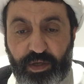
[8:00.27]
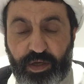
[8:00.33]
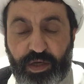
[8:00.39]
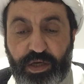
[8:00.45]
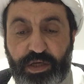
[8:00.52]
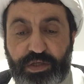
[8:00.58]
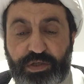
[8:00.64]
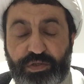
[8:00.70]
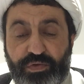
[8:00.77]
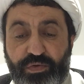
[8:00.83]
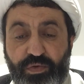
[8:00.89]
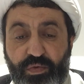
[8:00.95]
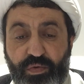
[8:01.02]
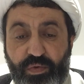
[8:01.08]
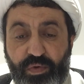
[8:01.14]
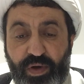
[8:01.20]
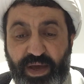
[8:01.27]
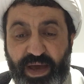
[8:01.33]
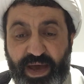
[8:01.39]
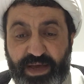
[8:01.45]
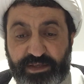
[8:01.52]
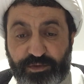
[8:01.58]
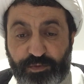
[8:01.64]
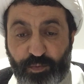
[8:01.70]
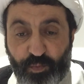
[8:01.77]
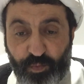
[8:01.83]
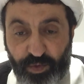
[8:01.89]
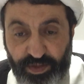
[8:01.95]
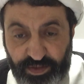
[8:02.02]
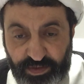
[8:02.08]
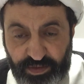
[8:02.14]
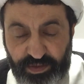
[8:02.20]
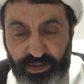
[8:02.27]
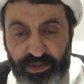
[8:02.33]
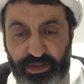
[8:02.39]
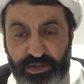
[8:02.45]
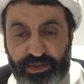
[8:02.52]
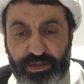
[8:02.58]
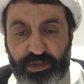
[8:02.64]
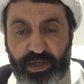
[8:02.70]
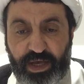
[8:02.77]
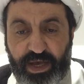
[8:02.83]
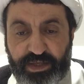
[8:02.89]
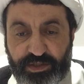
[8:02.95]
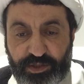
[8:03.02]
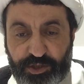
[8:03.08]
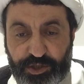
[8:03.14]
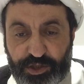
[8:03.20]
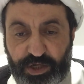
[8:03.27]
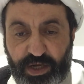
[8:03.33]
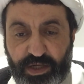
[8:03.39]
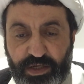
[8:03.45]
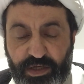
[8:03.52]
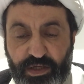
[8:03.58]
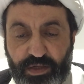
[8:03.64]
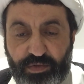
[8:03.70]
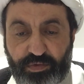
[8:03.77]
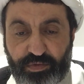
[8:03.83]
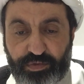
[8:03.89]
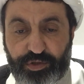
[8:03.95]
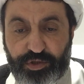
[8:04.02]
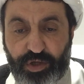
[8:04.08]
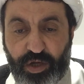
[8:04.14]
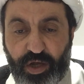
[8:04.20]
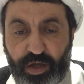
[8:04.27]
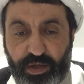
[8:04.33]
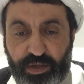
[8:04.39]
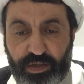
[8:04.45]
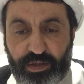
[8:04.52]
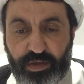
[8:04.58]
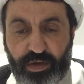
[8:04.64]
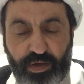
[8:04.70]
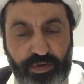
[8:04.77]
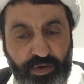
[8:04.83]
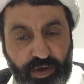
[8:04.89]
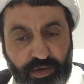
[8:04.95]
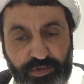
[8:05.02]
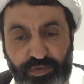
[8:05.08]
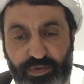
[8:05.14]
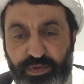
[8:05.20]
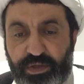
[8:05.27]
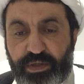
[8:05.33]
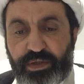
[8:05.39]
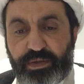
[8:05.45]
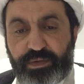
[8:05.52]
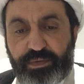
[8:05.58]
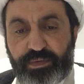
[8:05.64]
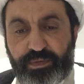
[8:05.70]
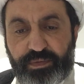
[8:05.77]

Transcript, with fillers: his role as witness as shaheed or shahid are also there